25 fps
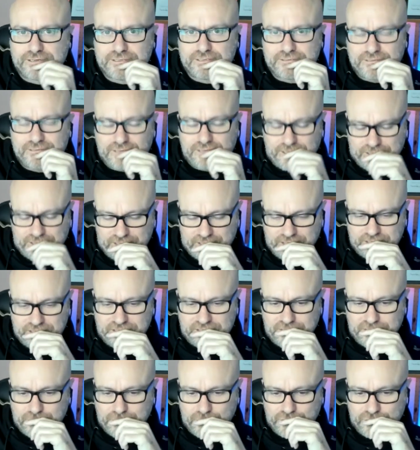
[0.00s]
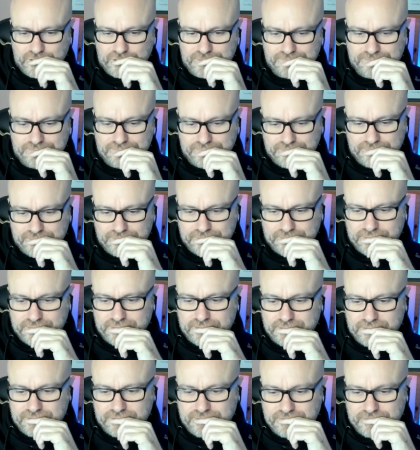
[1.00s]
want to share it. I think it's awesome.
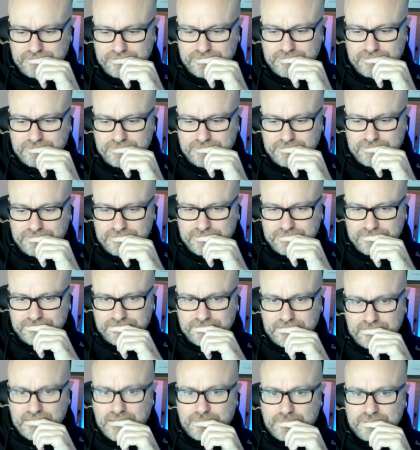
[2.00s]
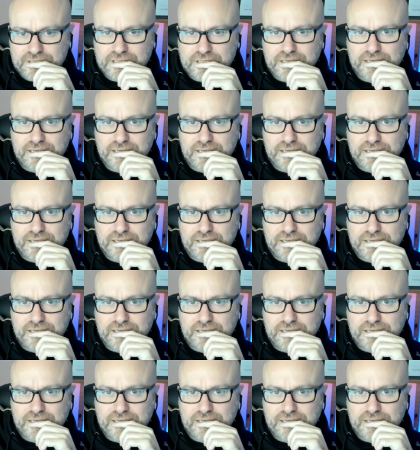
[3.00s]
Come and see it.